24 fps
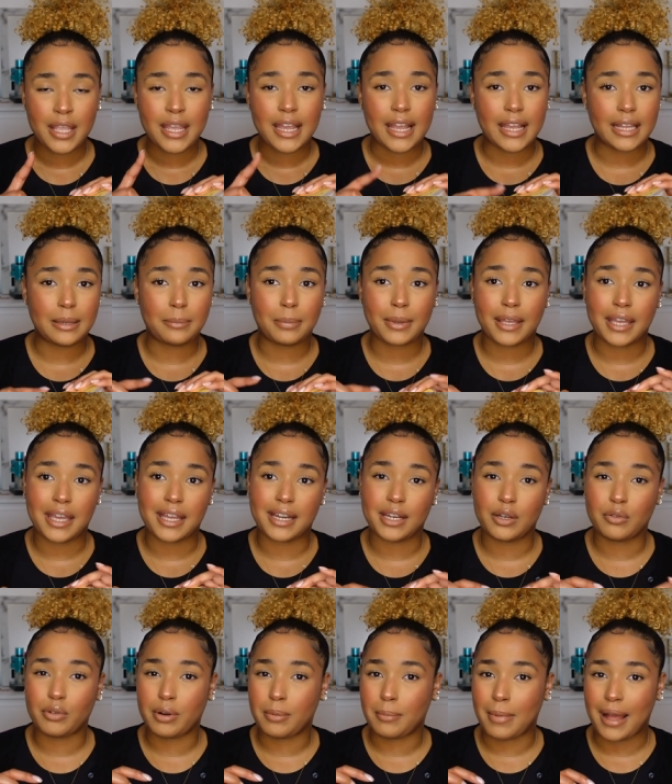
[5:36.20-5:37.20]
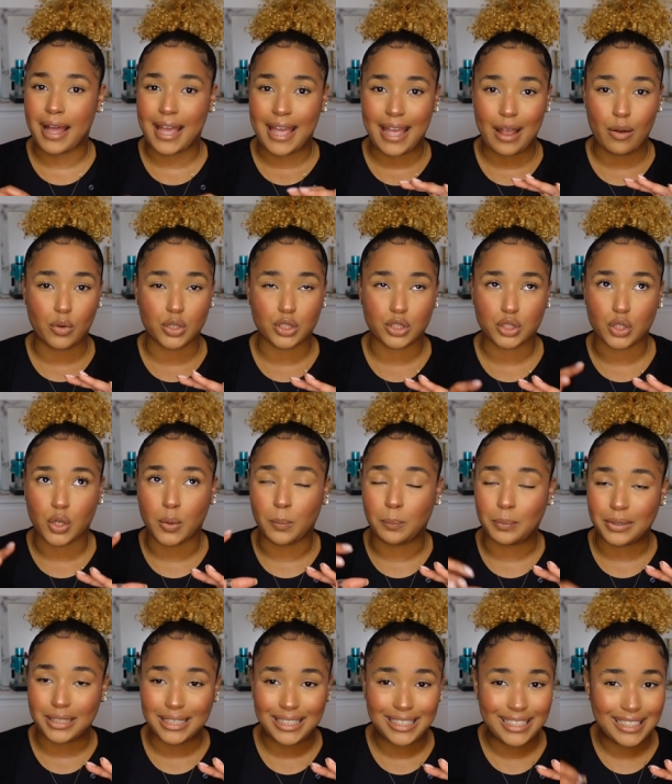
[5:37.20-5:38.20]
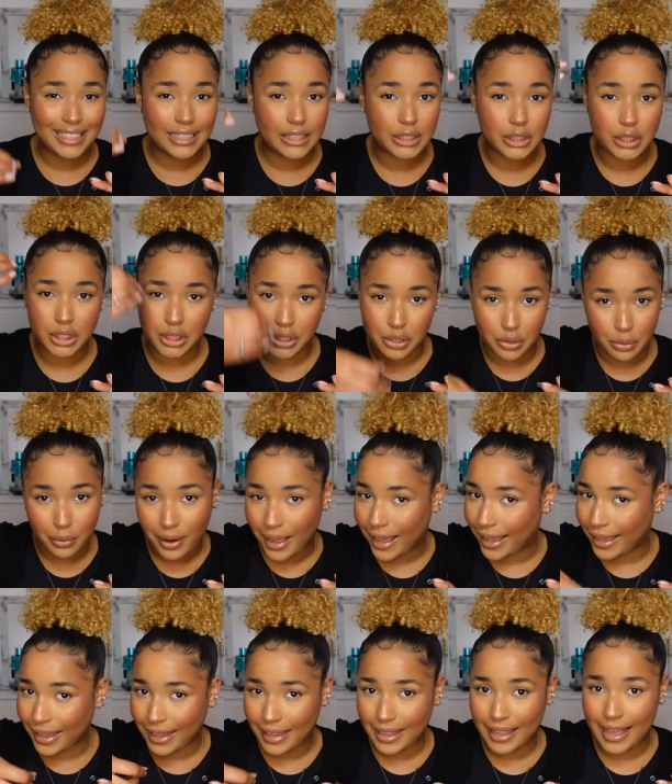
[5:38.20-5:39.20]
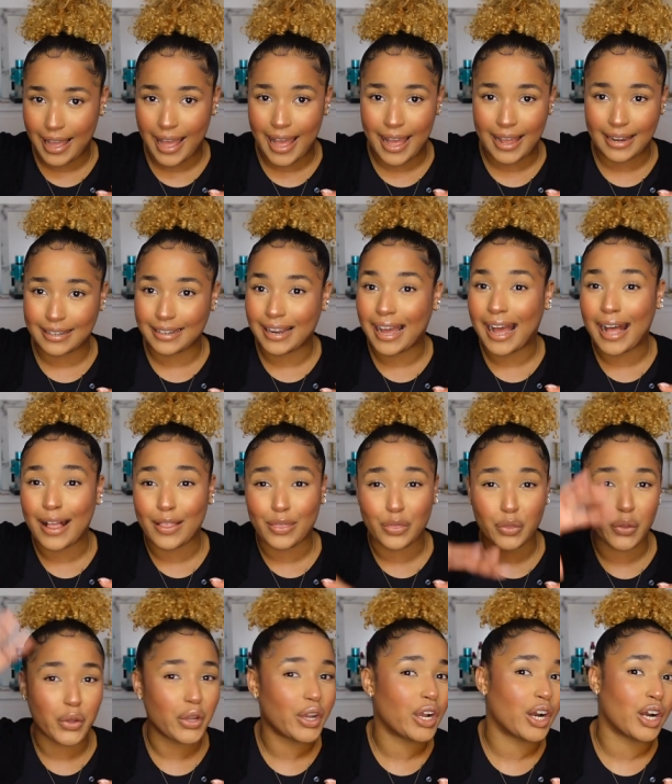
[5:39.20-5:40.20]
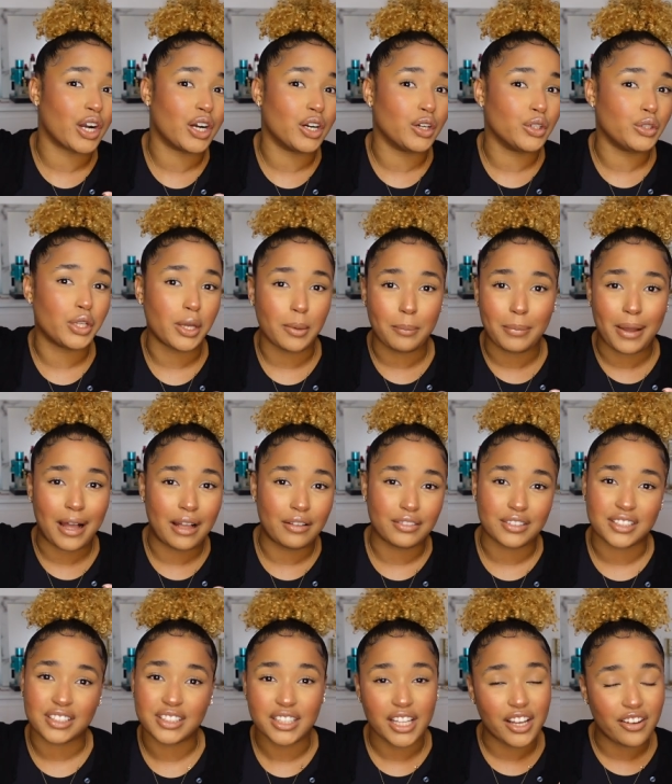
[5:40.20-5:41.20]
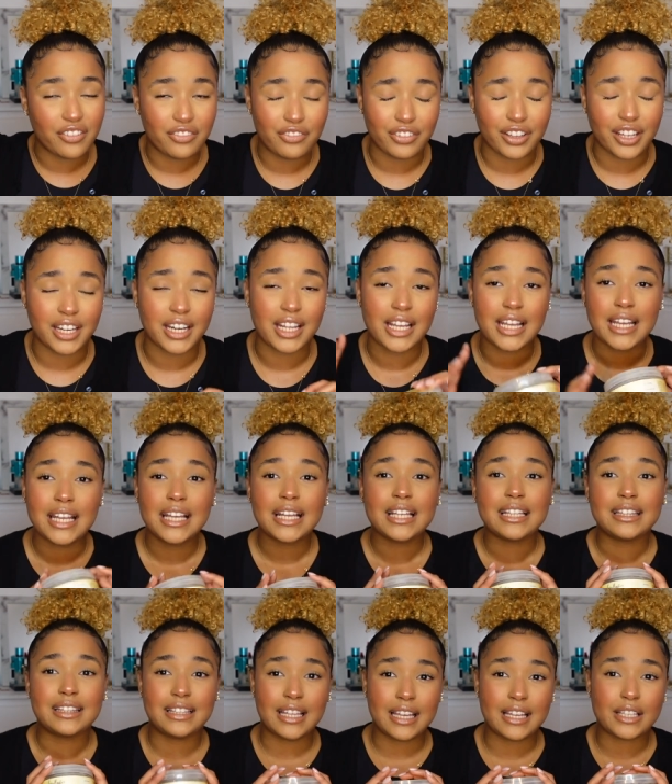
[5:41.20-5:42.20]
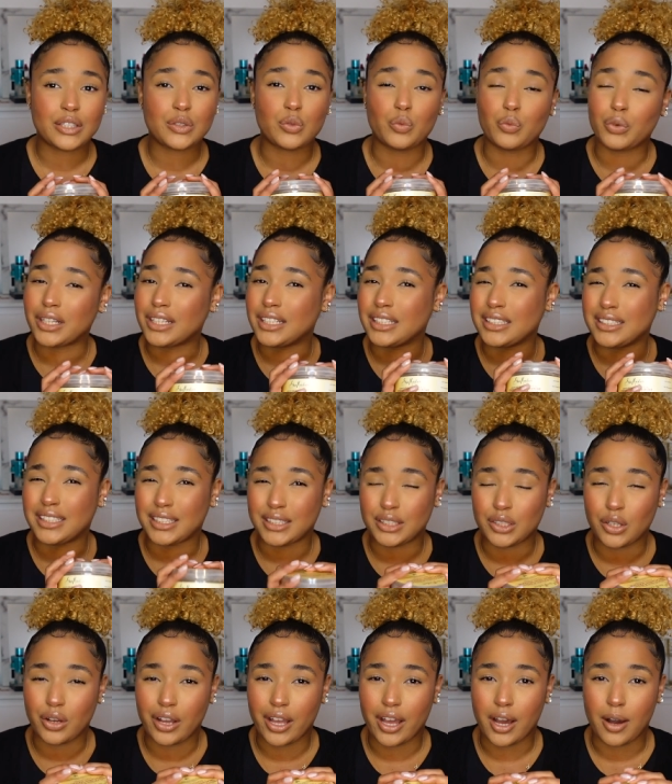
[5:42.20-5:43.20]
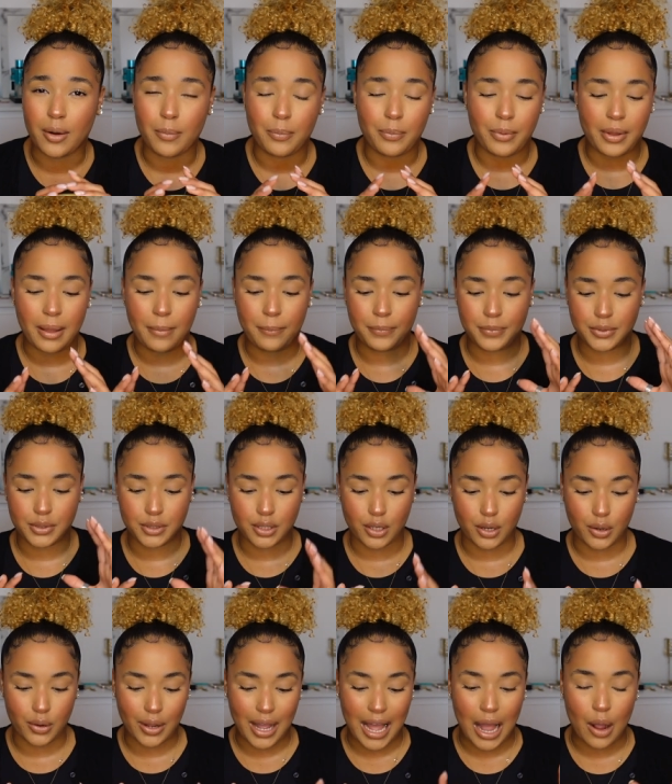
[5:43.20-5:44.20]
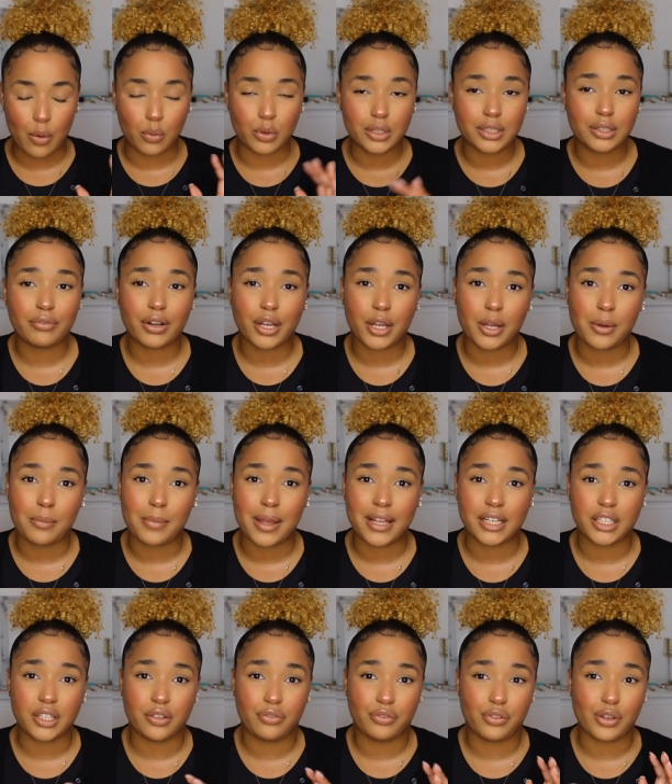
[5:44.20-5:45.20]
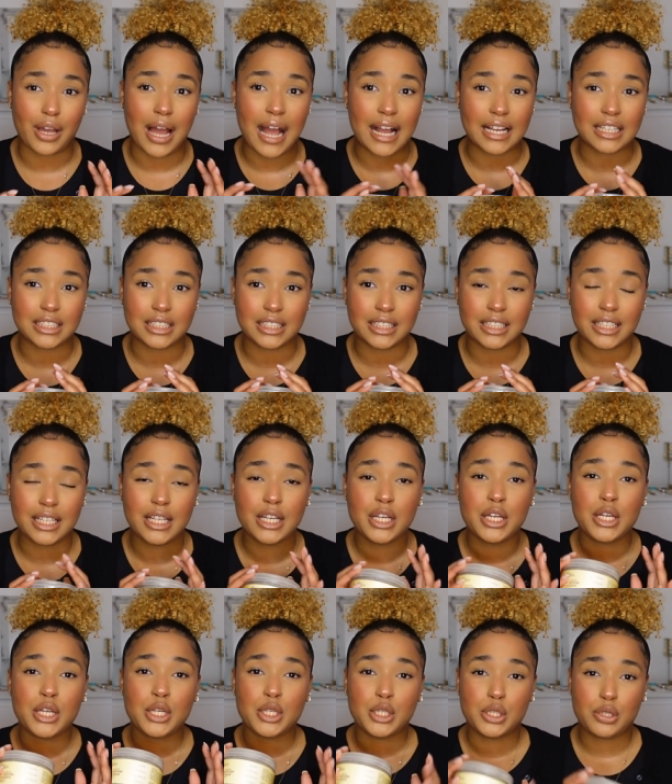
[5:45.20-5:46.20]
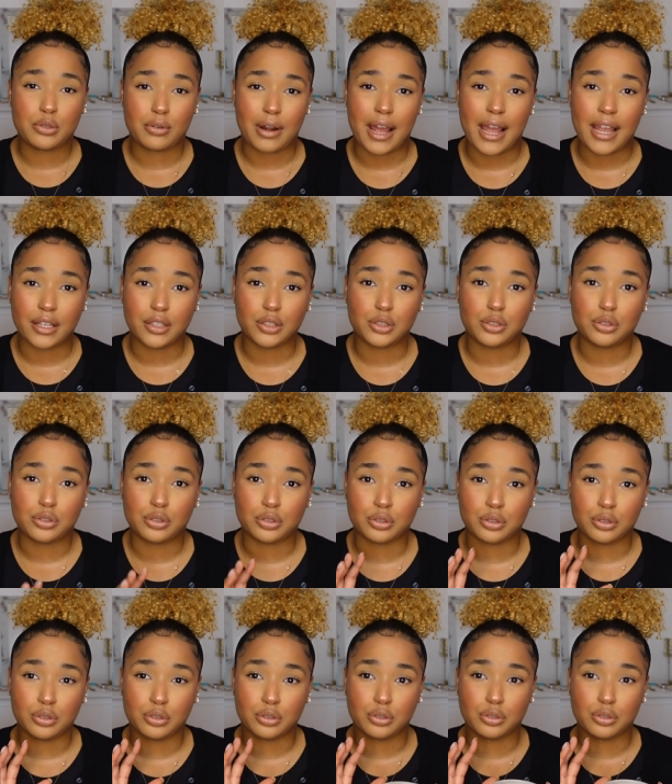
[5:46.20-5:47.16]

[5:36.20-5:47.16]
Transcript: in the beginning, when my hair was completely straight and had no curl, no bounce, nothing, this really did not help. So I wouldn't recommend if you're actually trying to